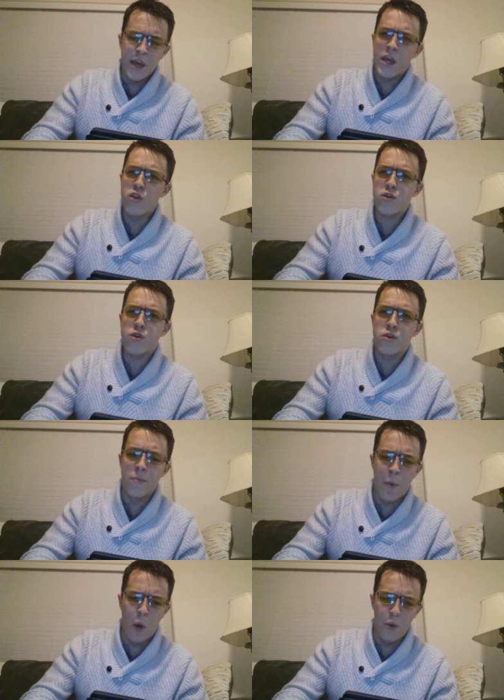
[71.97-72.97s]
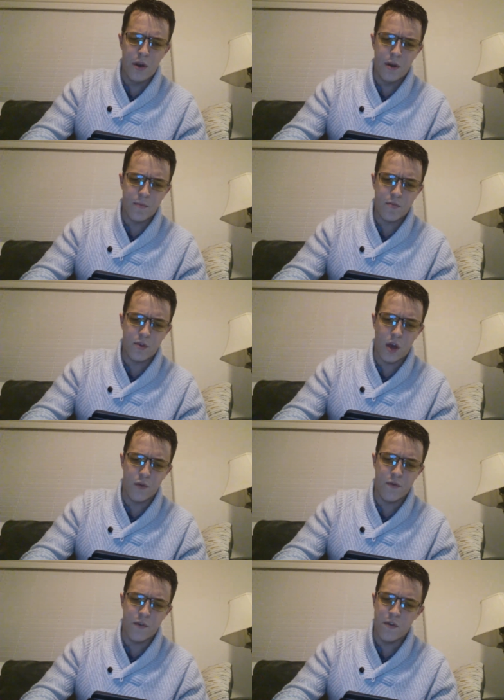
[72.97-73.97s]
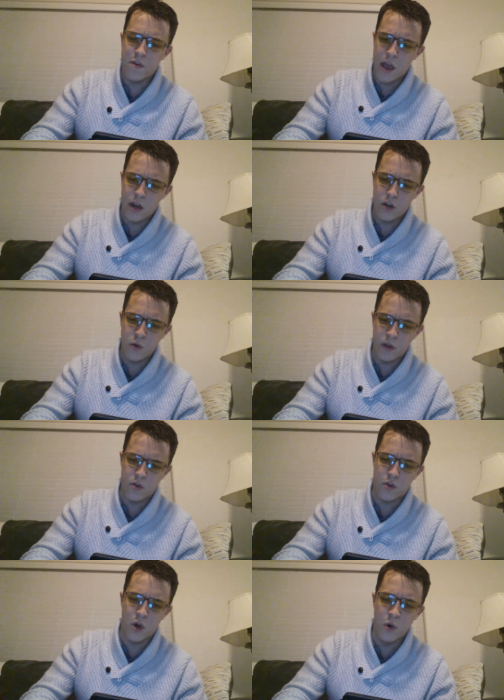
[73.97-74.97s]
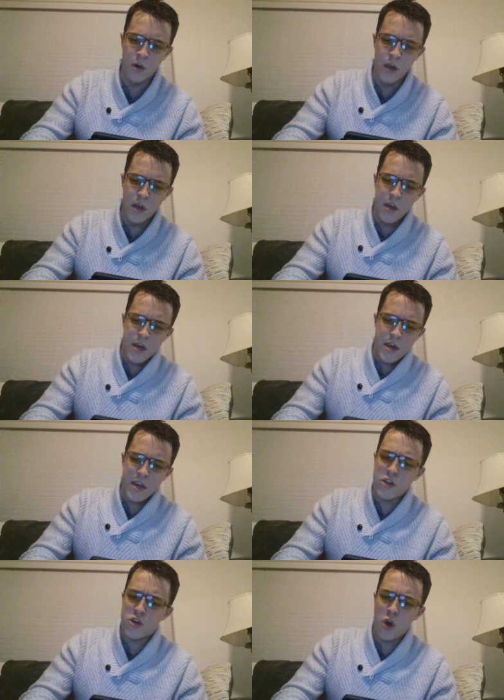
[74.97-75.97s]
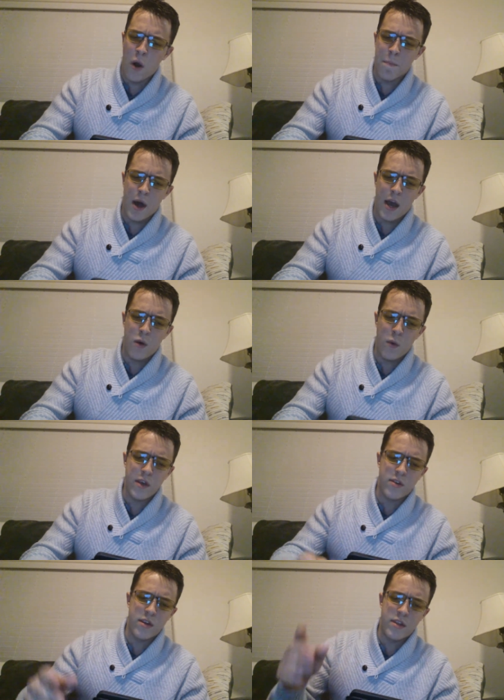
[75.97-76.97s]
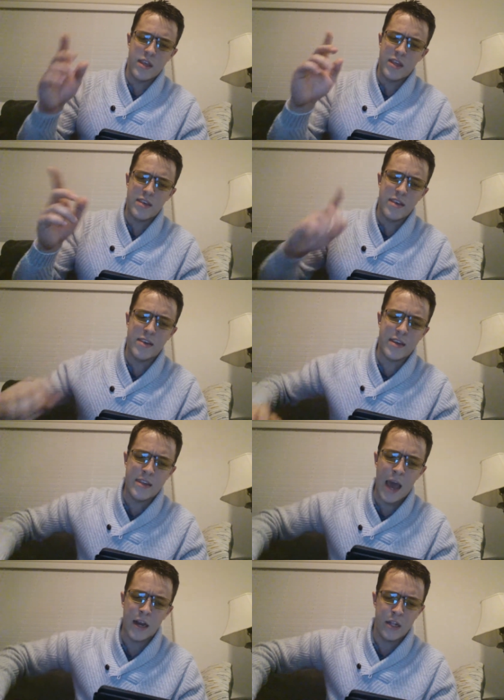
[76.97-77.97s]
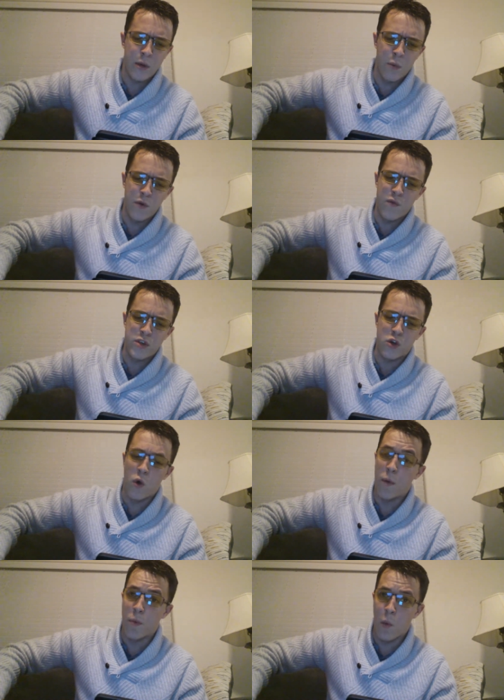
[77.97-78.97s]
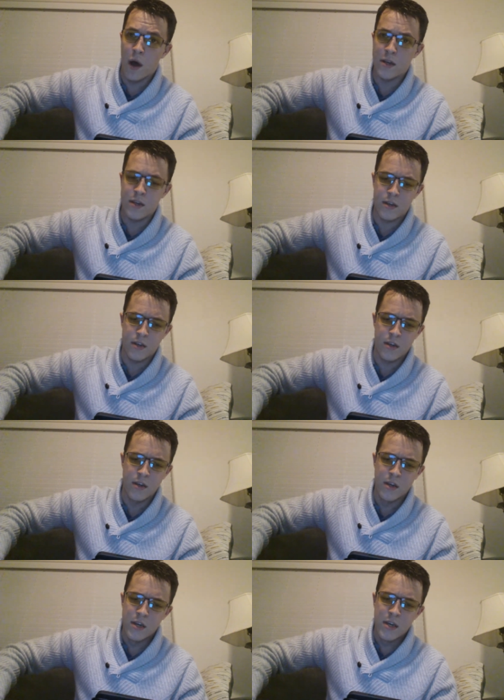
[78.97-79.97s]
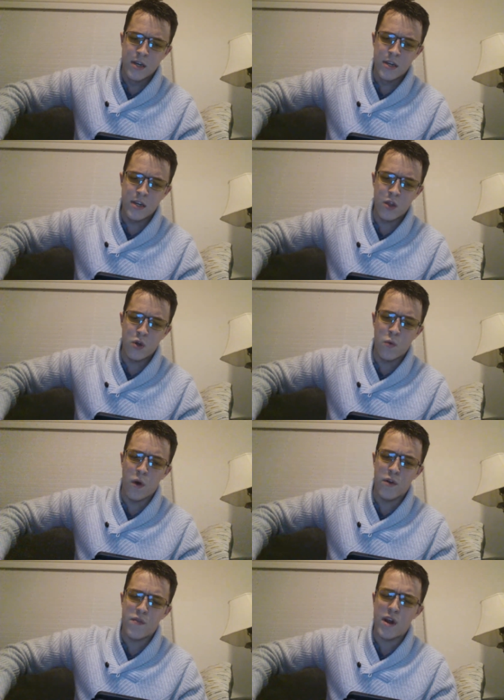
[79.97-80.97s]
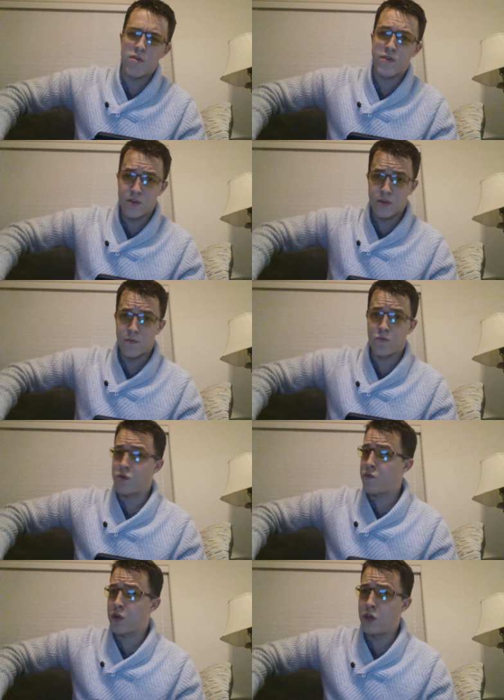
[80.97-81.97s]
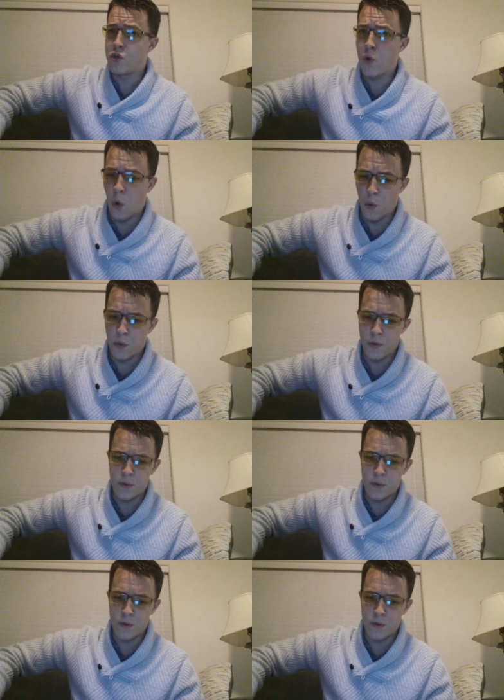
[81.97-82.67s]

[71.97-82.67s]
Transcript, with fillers: He looked to Bolden himself, and in doing so, his sharp mind reasoned that this is exactly what Visicorp wanted another one of their systems of control.